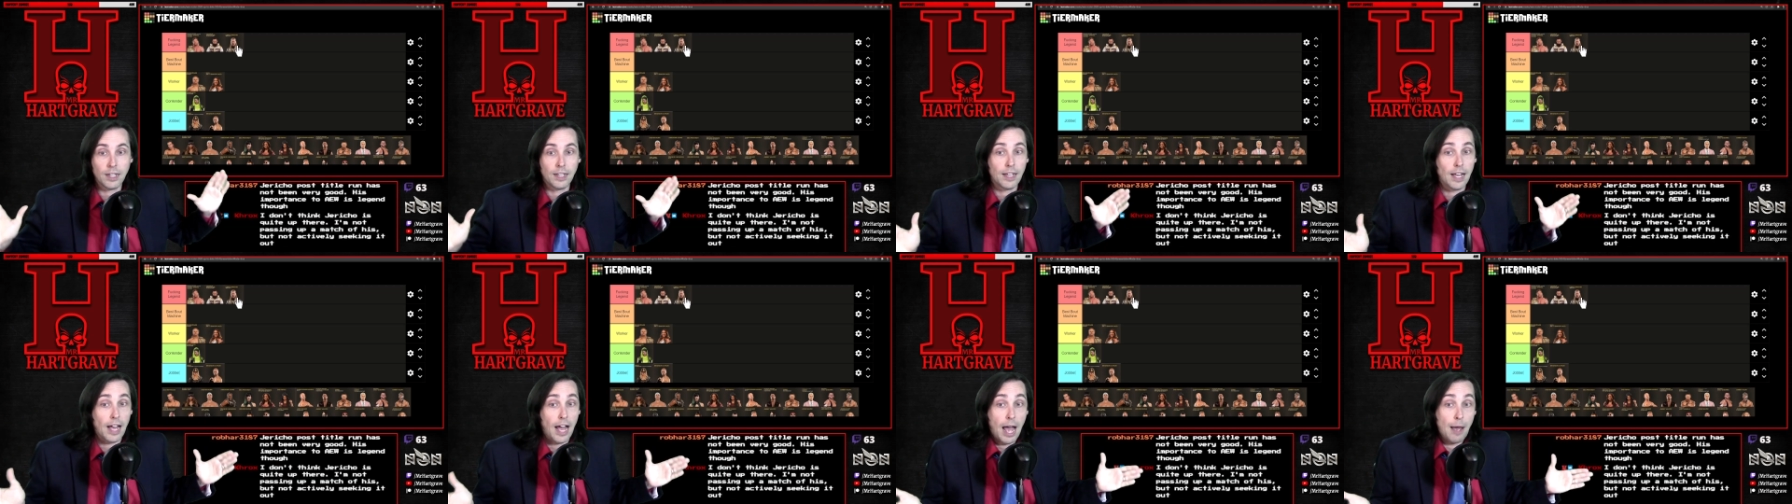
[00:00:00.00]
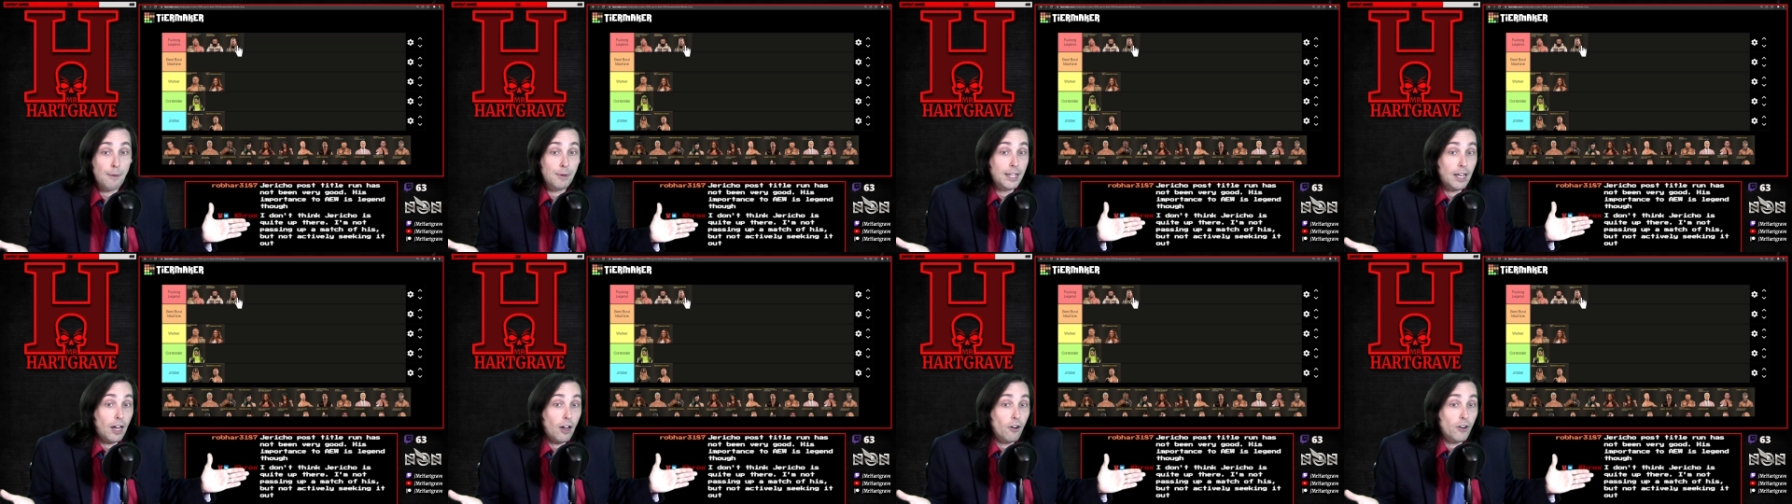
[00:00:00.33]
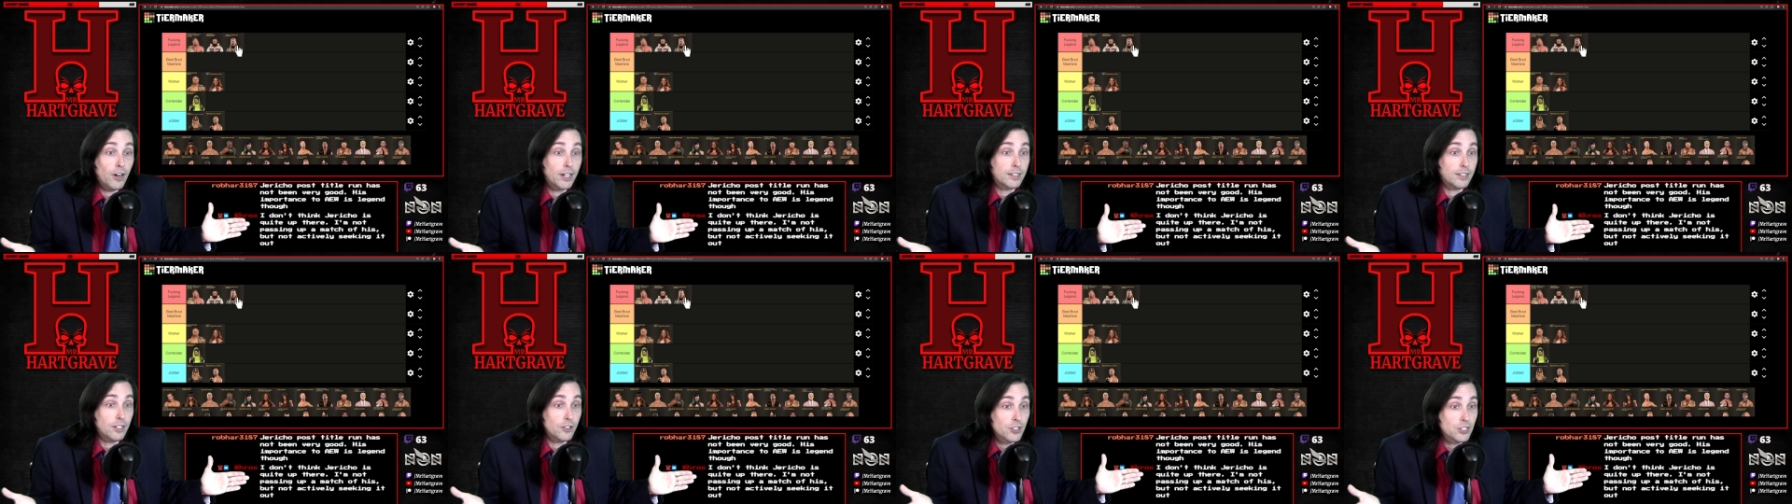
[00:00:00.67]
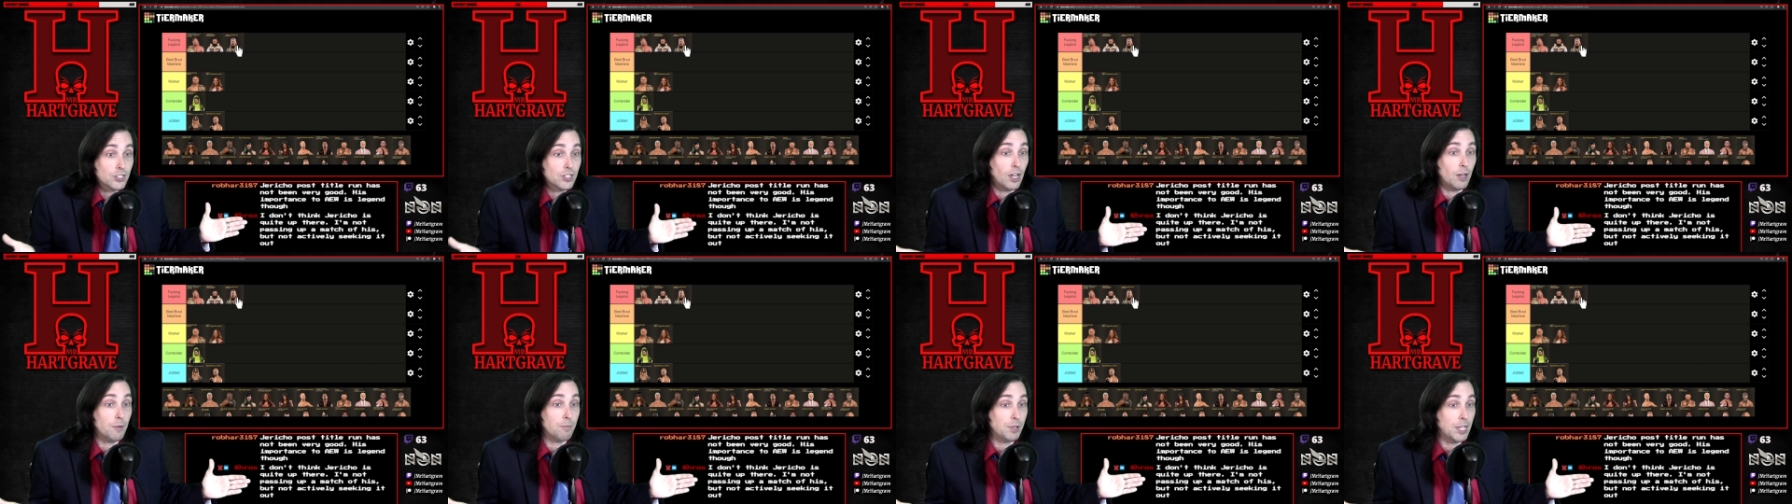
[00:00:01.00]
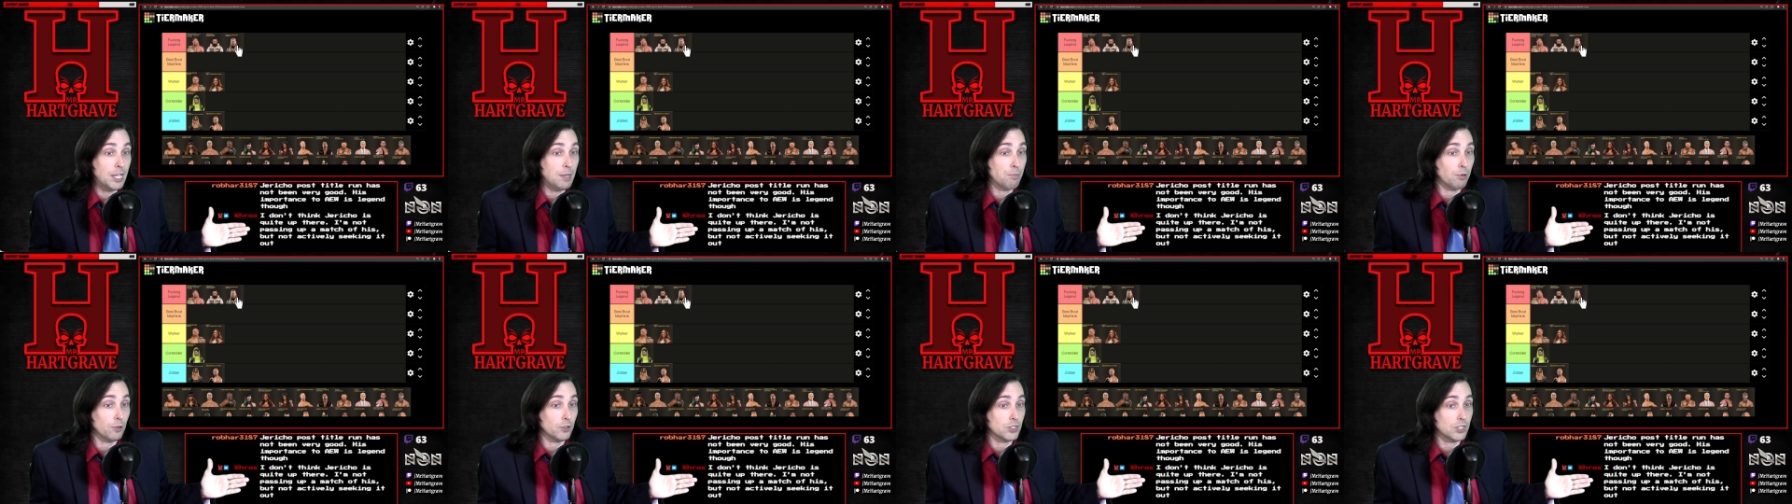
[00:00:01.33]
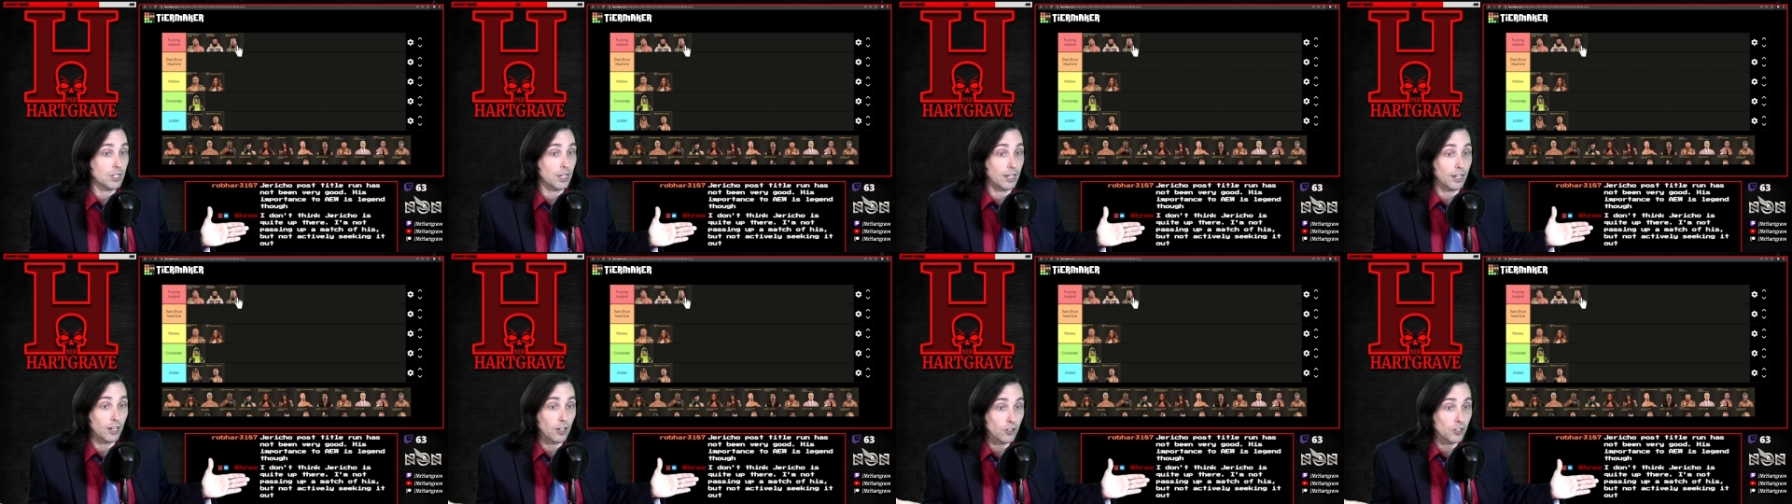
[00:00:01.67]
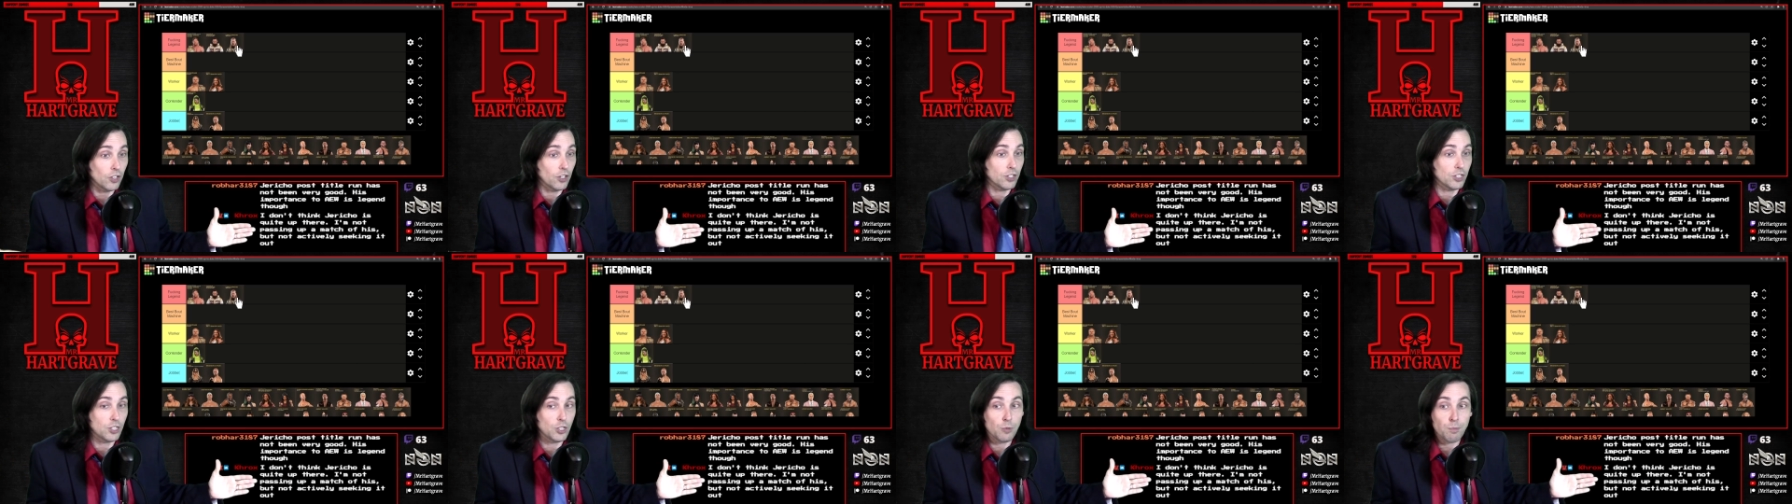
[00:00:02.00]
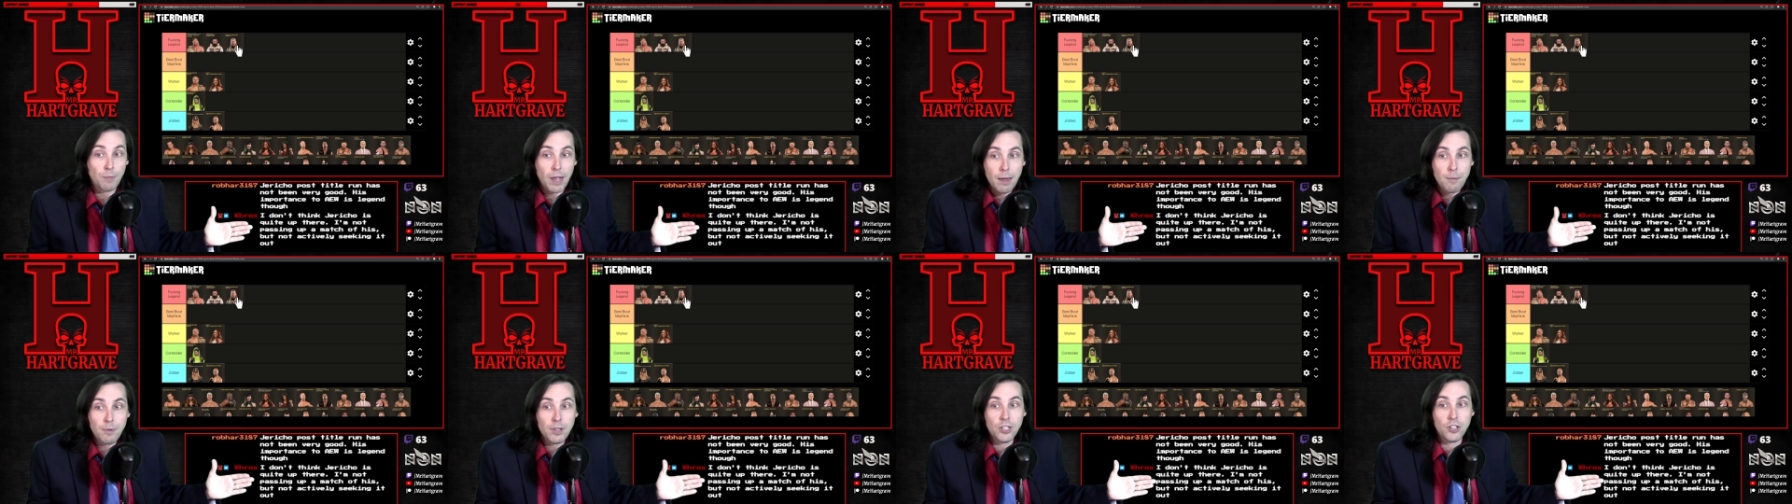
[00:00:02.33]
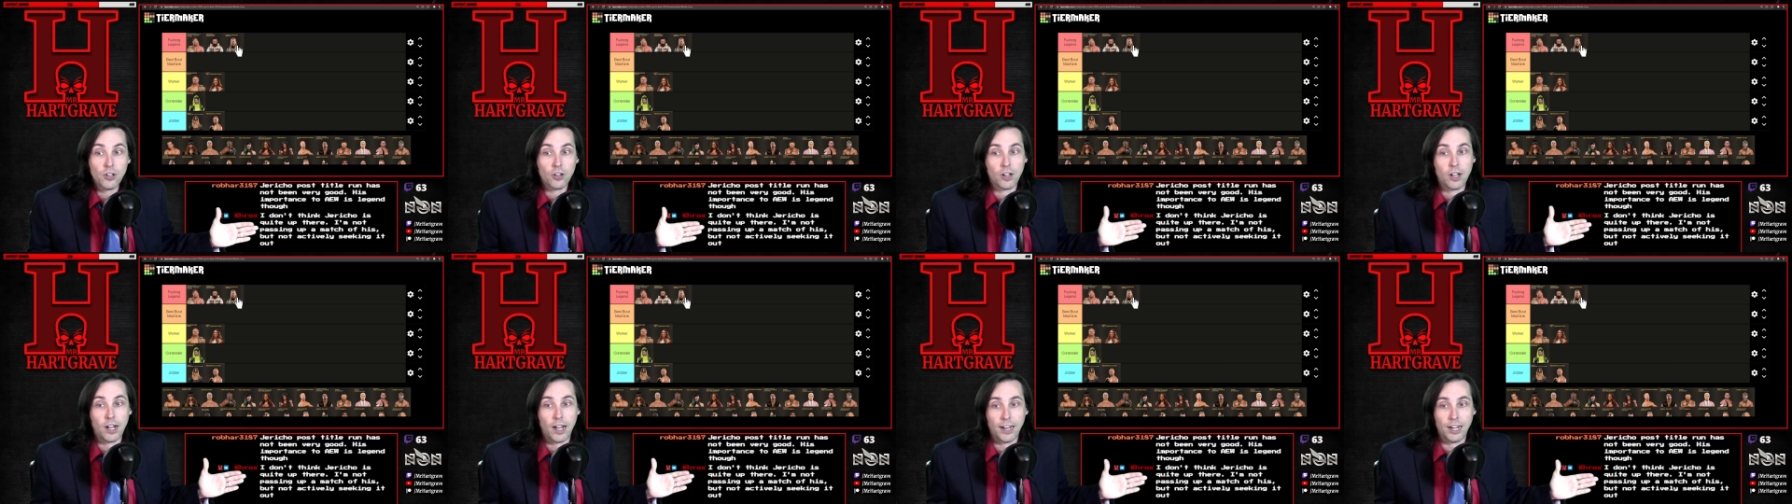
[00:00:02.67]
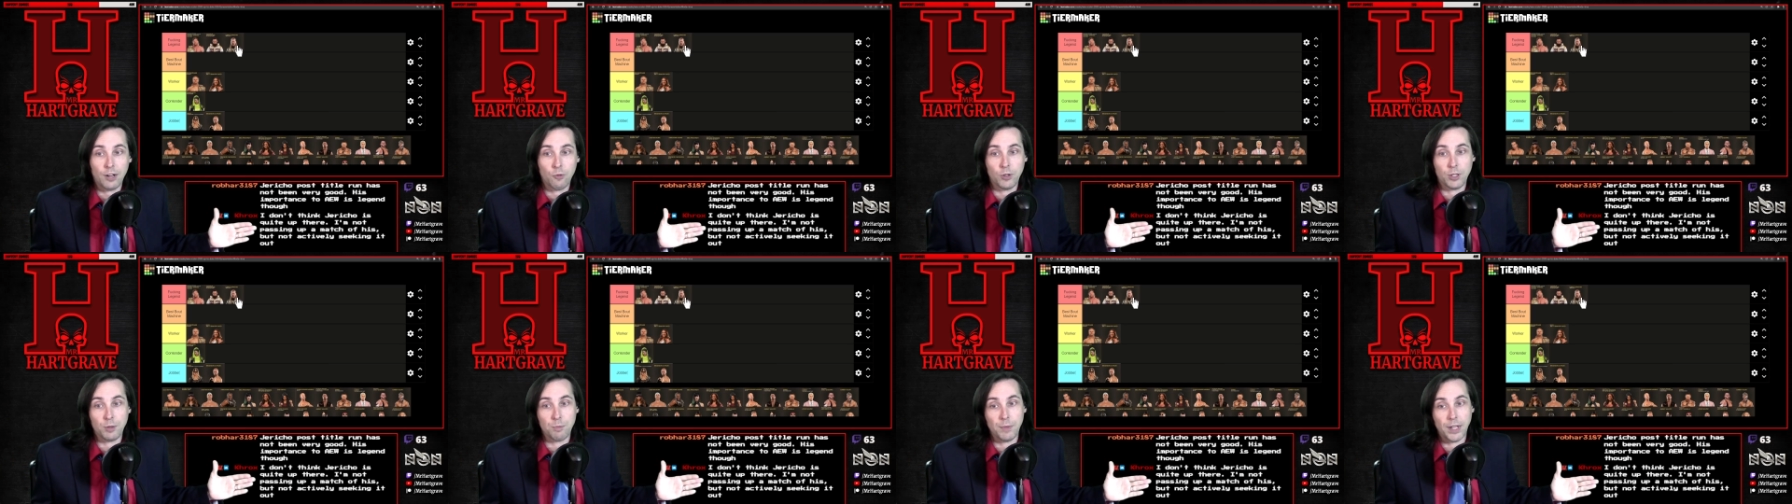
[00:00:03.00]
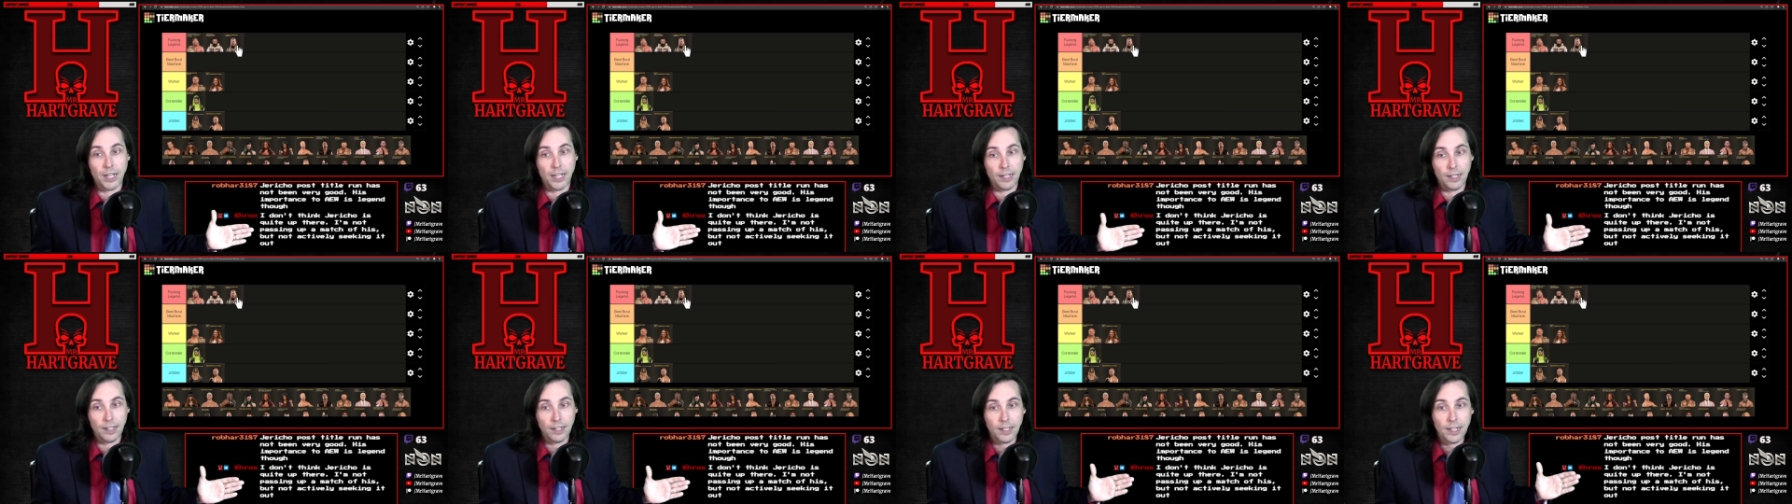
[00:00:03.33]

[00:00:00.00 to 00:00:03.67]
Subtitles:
right, there's some people say, look, maybe you're kind of with me.